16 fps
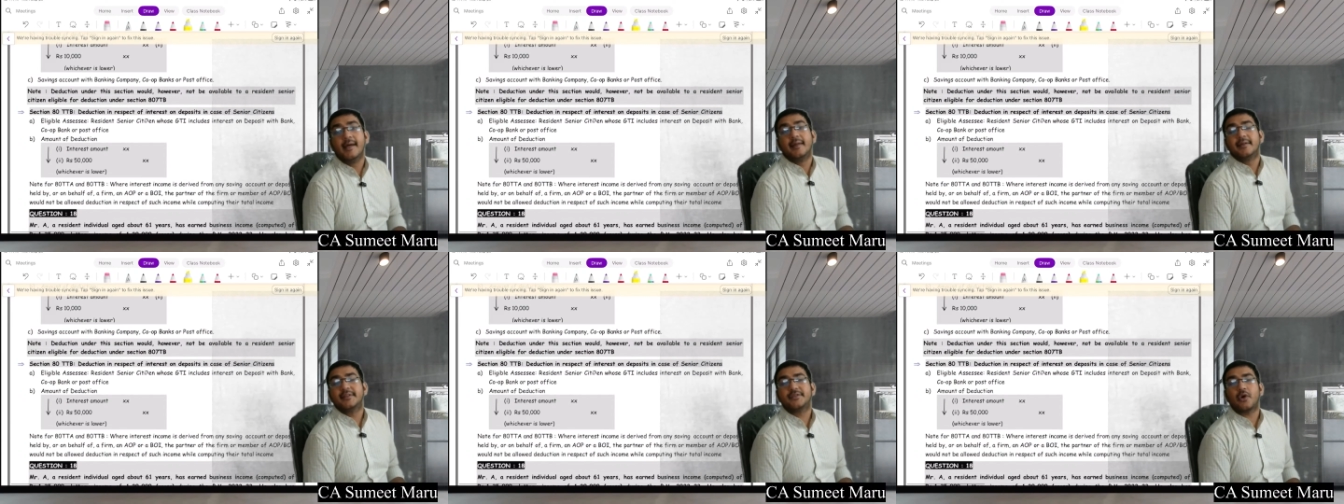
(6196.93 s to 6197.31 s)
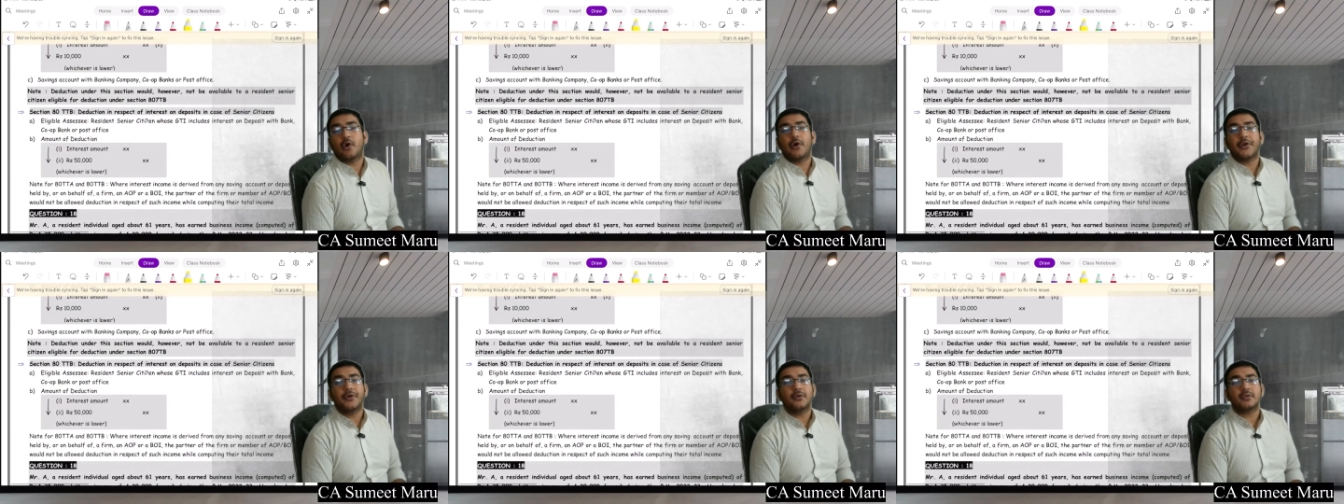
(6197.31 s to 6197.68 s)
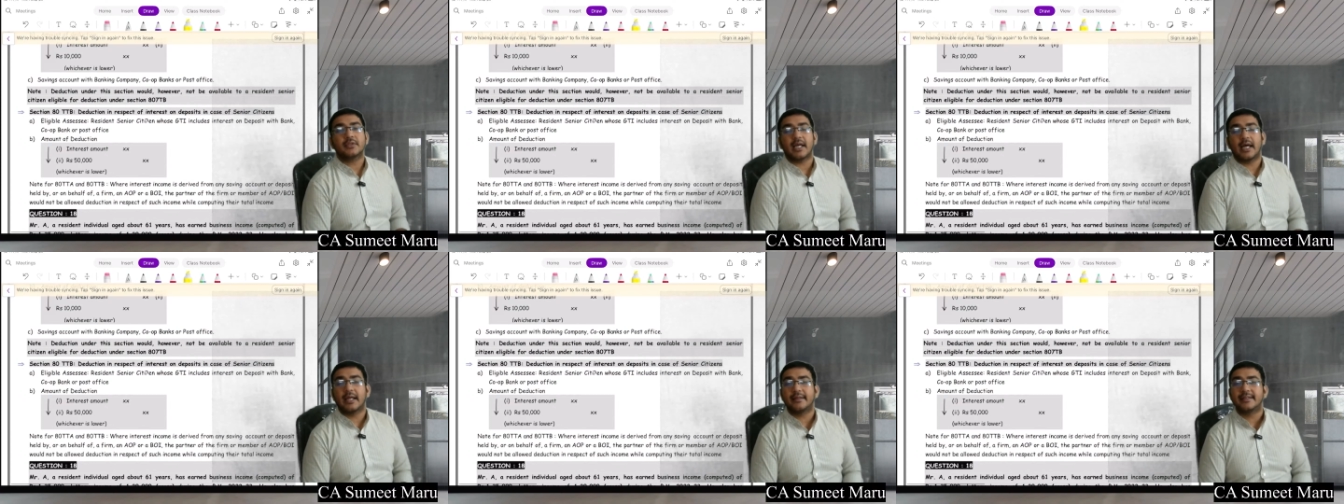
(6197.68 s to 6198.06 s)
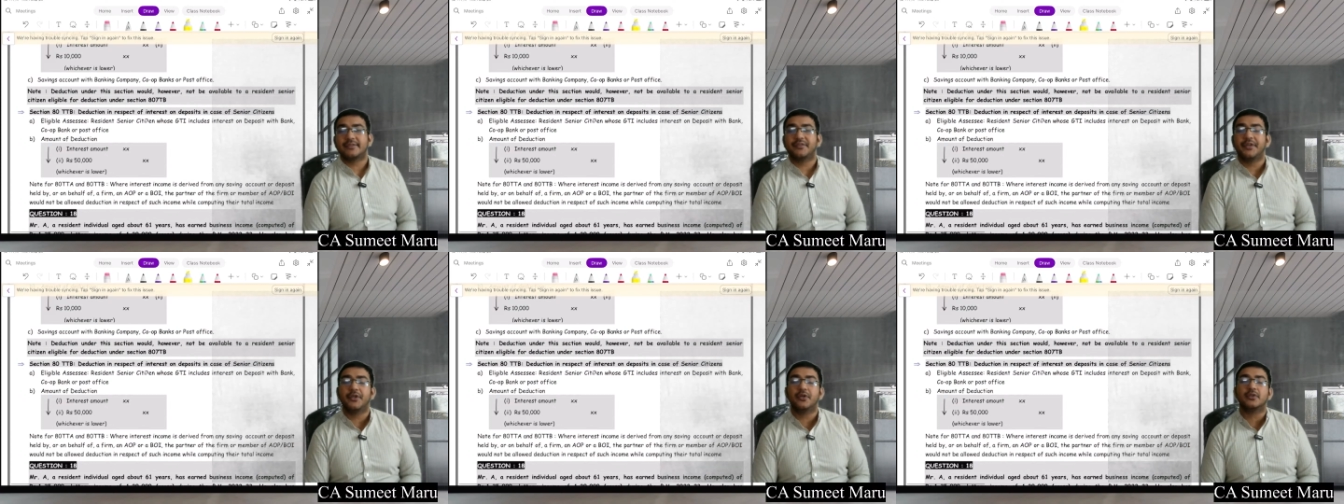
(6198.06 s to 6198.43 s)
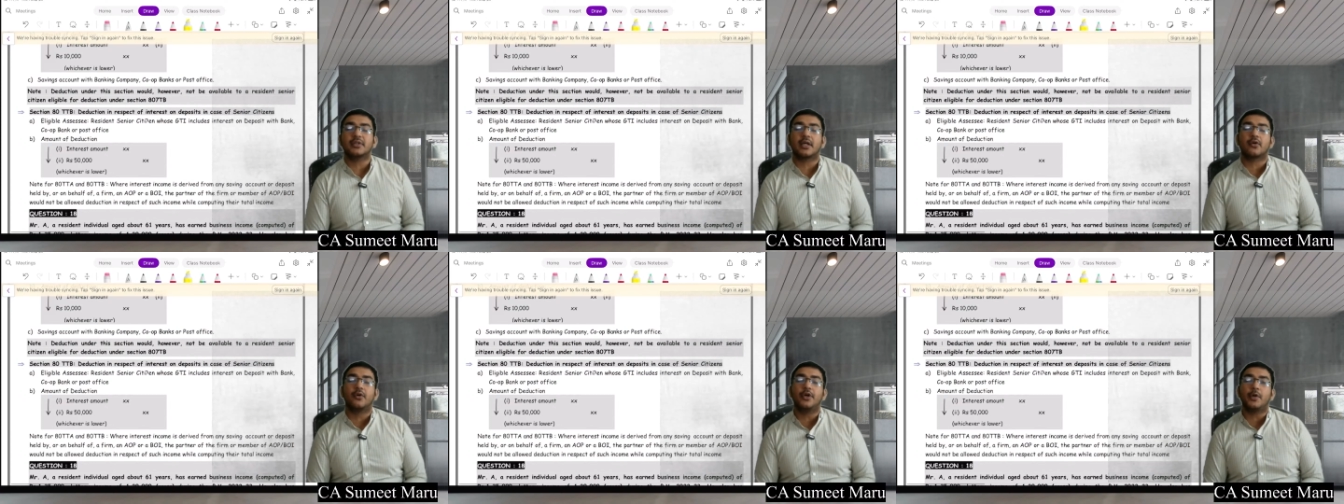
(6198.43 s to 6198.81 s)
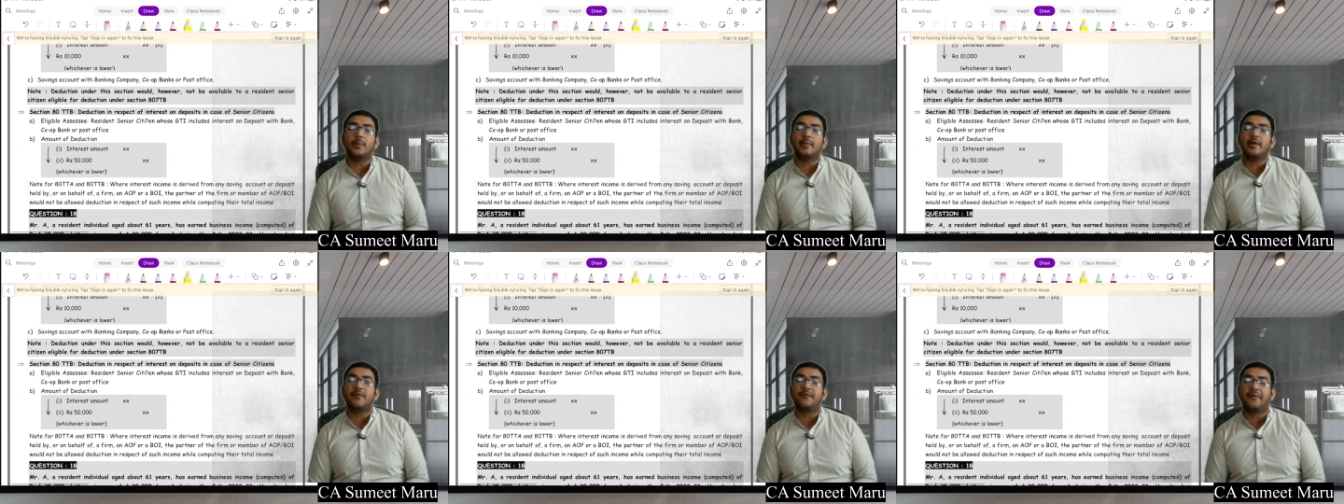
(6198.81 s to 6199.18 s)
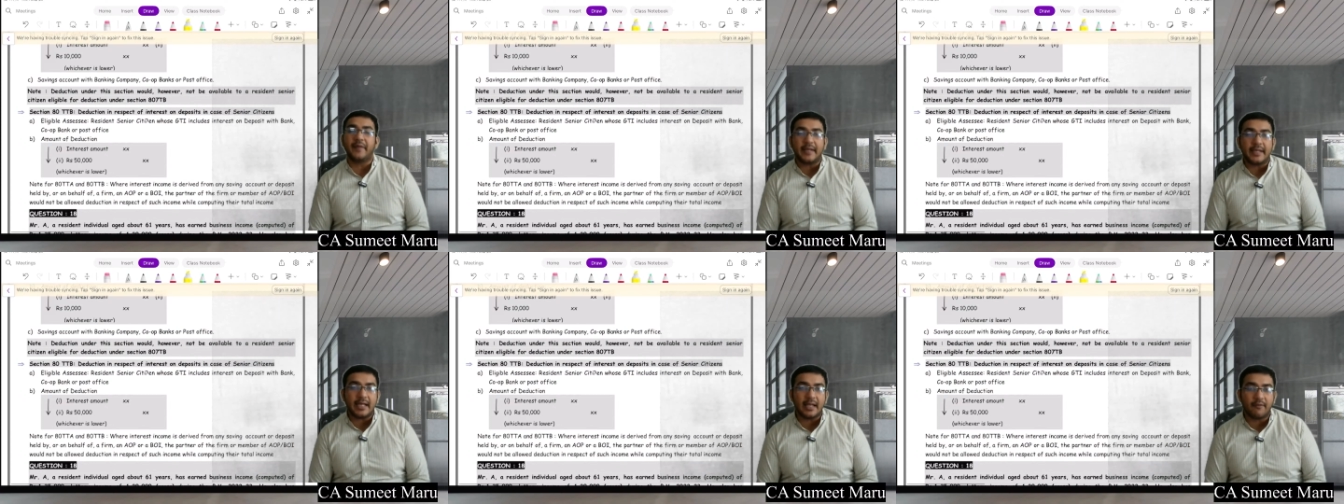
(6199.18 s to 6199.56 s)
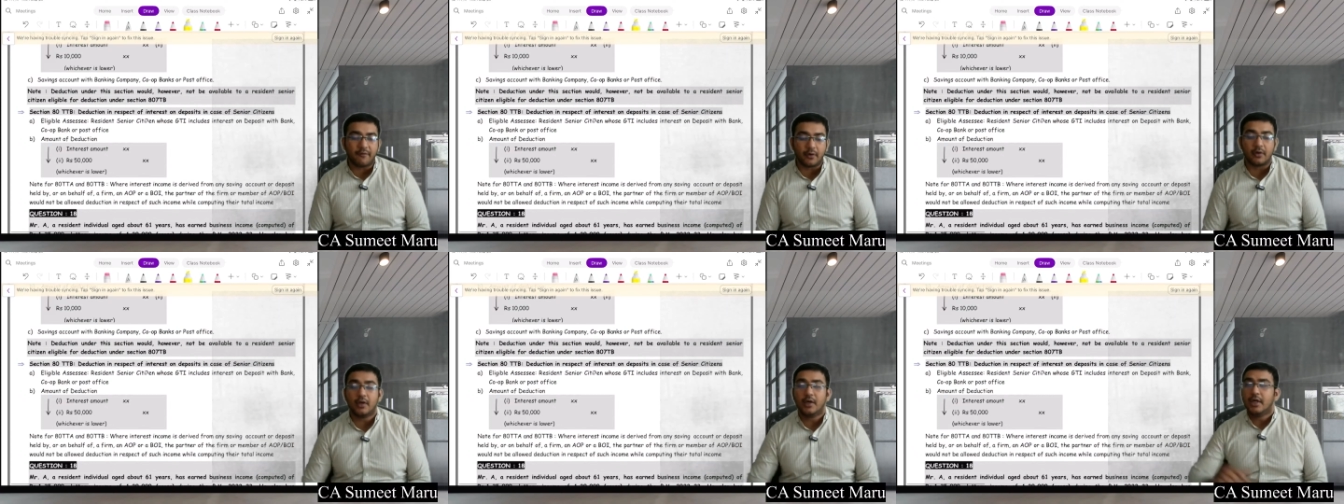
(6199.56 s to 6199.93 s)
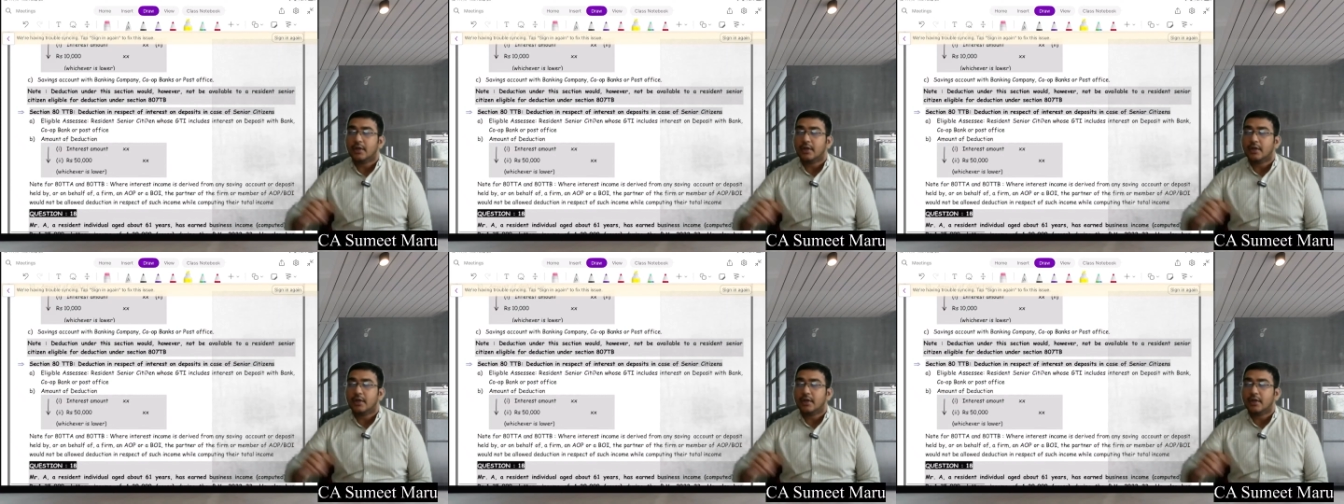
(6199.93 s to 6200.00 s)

These audios and these videos are going to be very helpful.